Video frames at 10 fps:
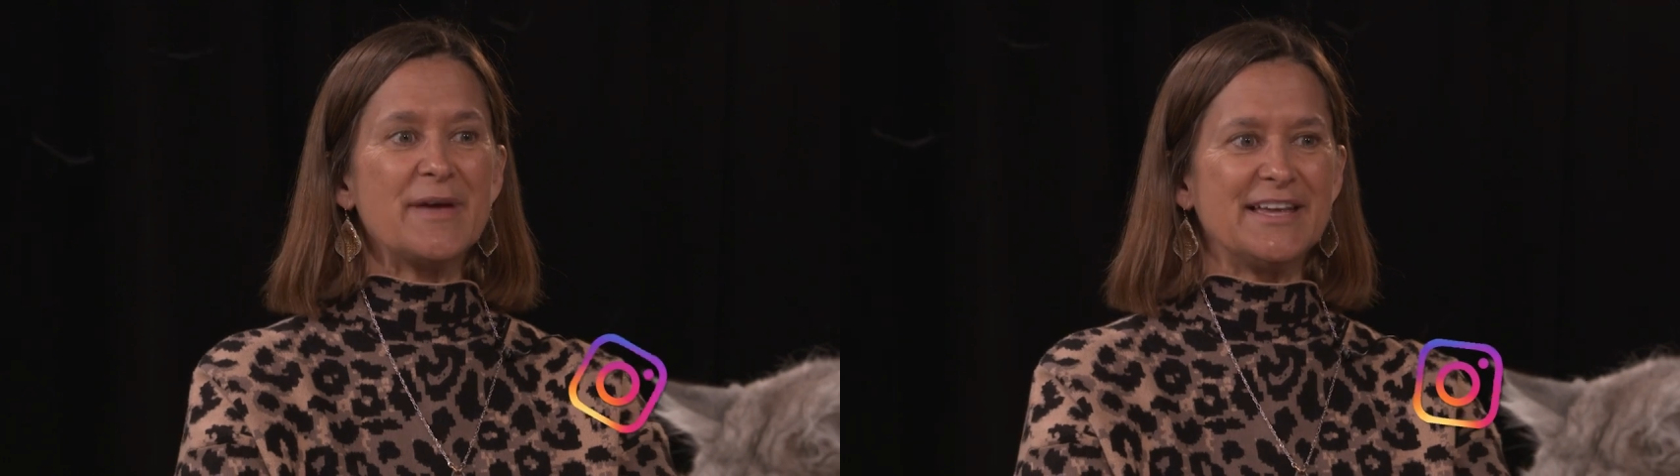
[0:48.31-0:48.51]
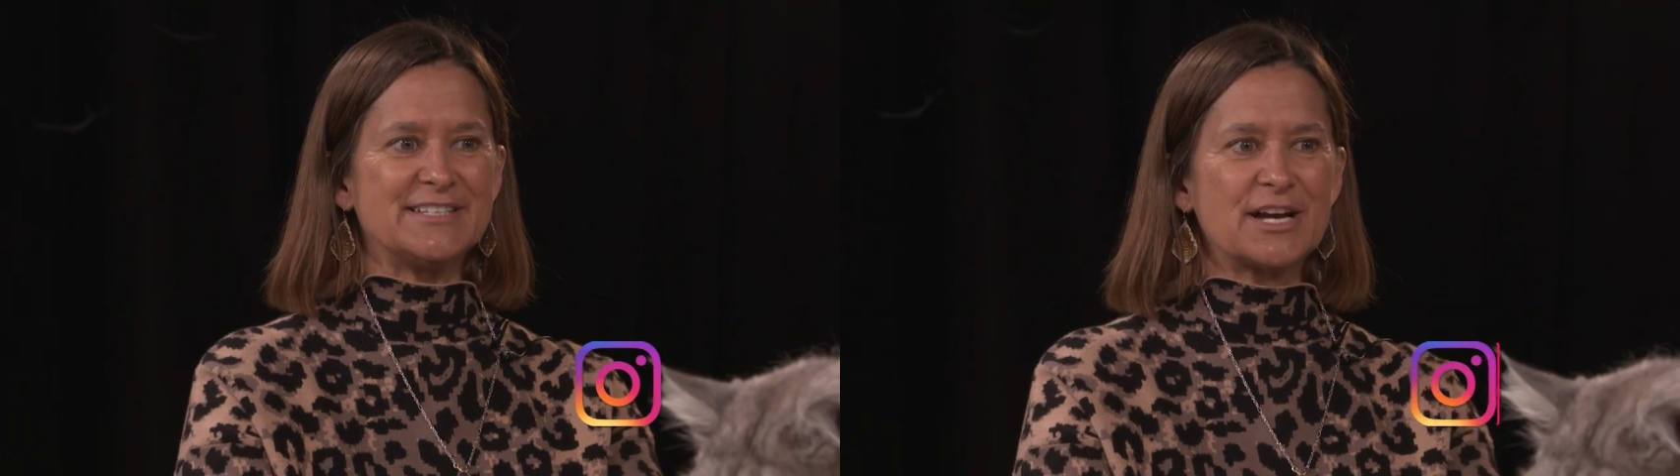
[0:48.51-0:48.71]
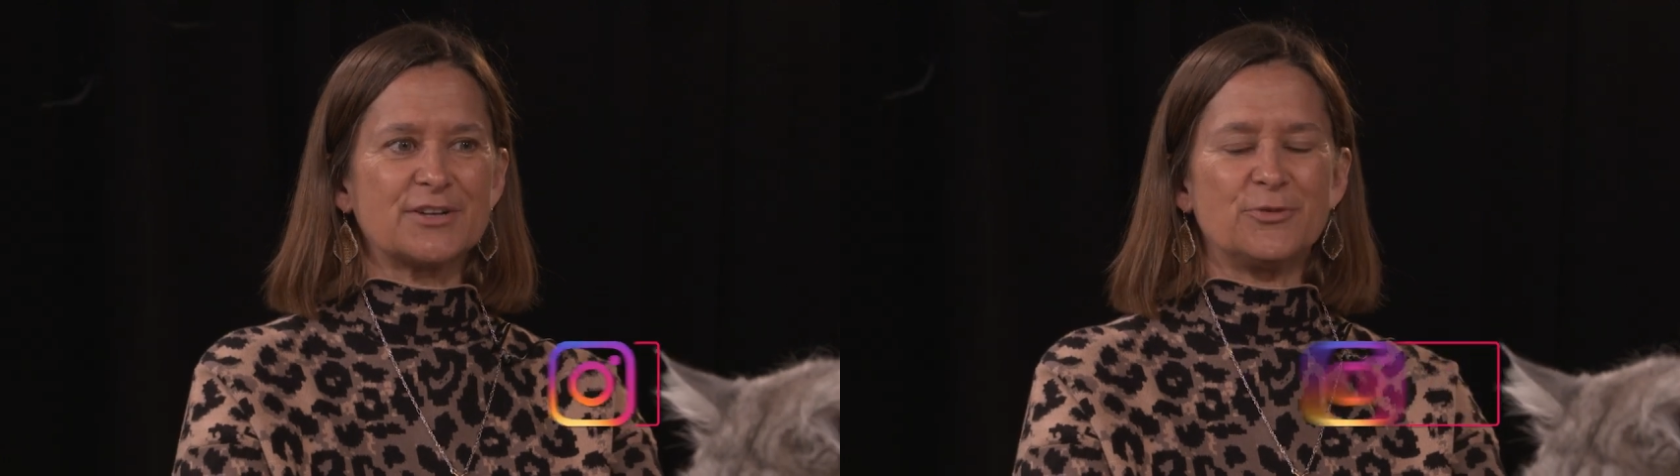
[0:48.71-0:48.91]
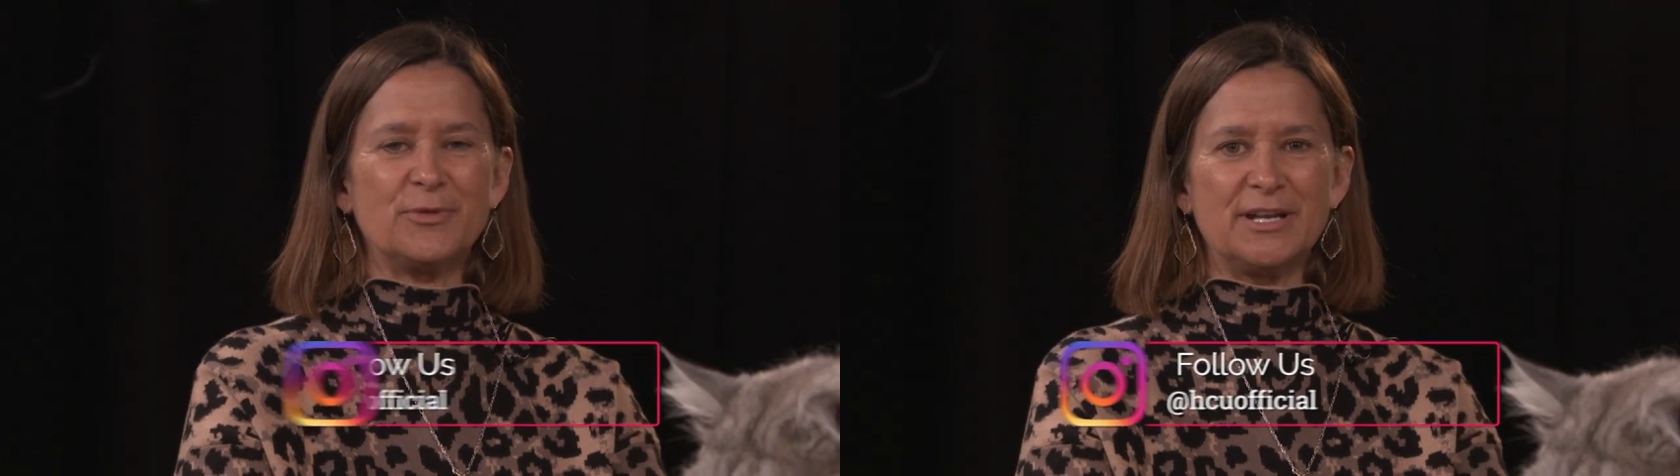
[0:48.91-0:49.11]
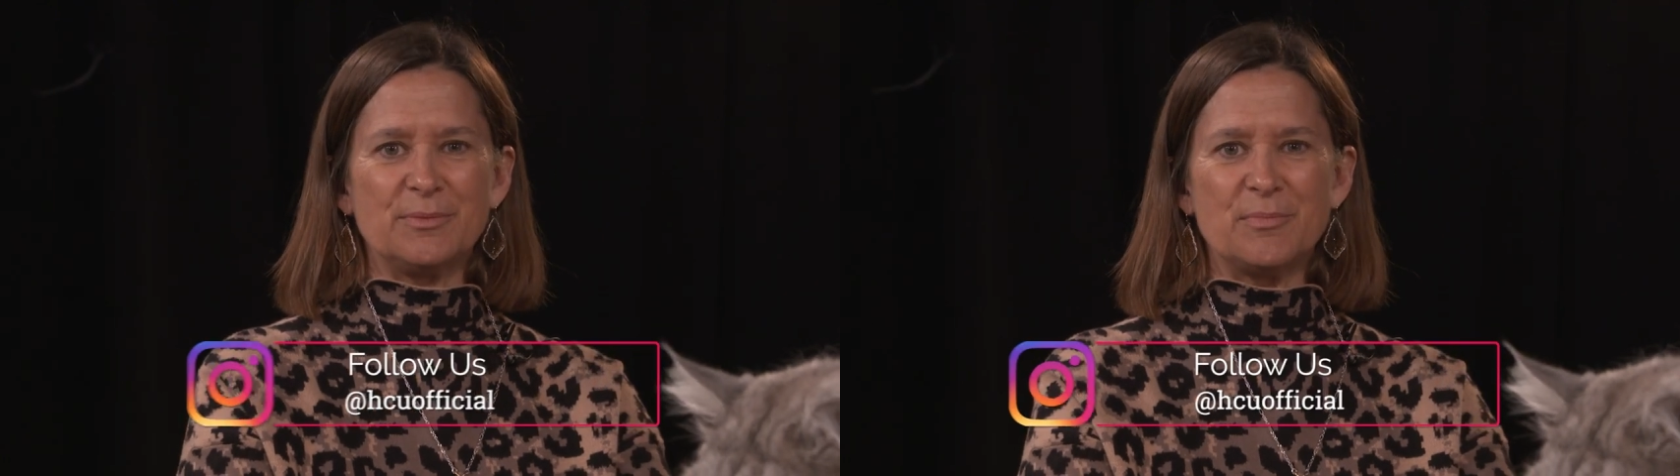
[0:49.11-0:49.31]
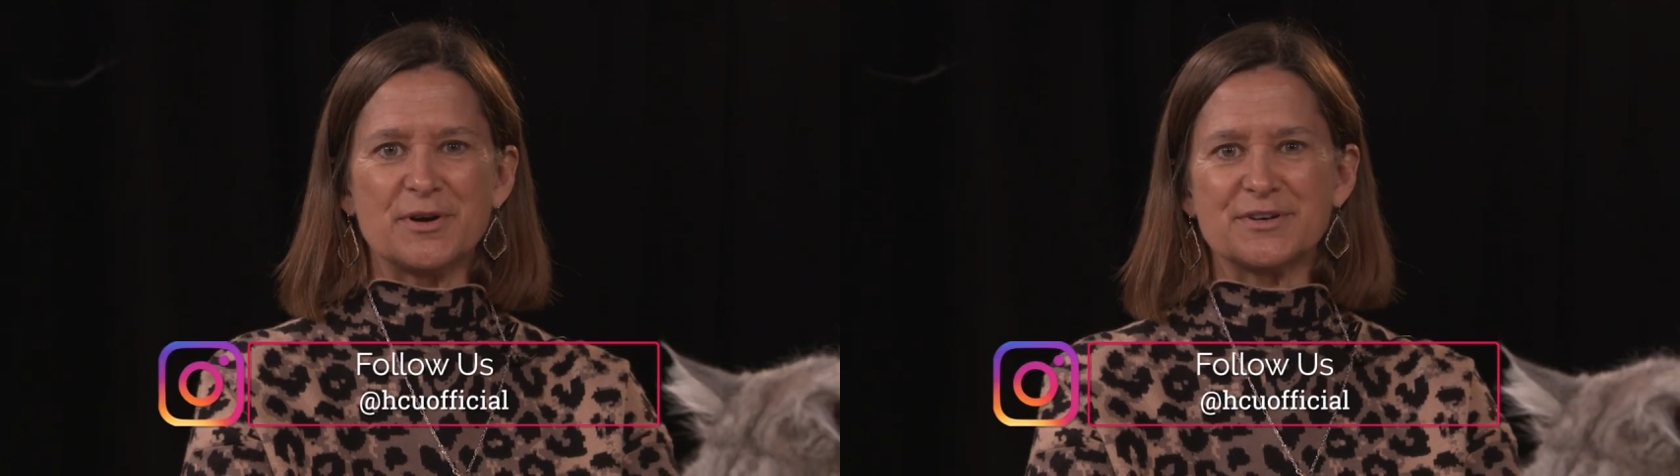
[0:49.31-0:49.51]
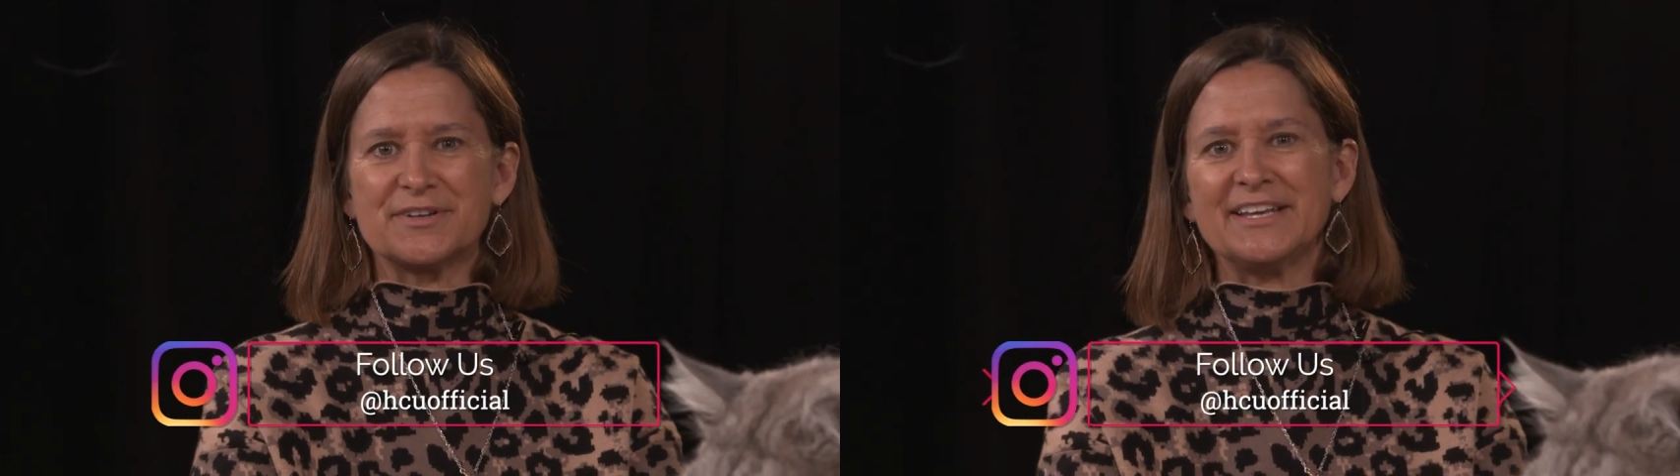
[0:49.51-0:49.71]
and Dr. Whittenberg